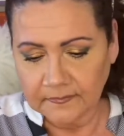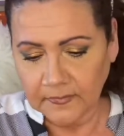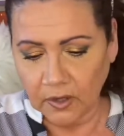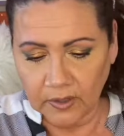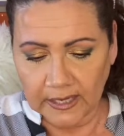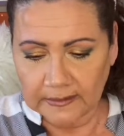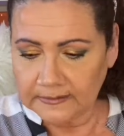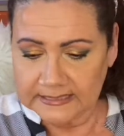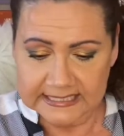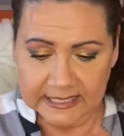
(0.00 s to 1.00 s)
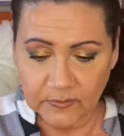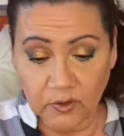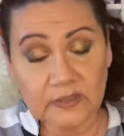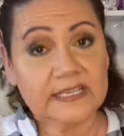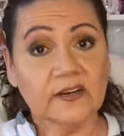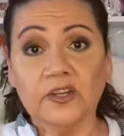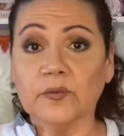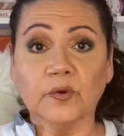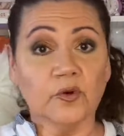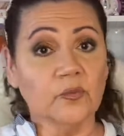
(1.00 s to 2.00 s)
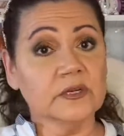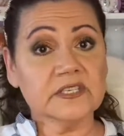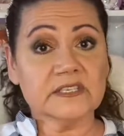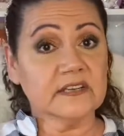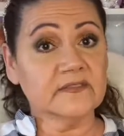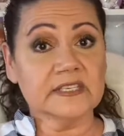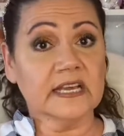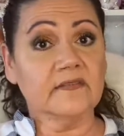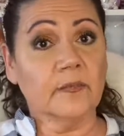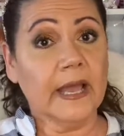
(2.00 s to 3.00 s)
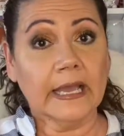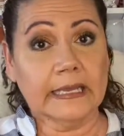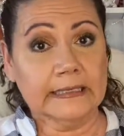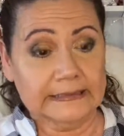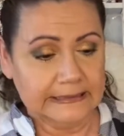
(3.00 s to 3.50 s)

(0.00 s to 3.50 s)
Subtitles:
Okay, let's keep going because I know you can put a whole bunch of stuff inside of a bag.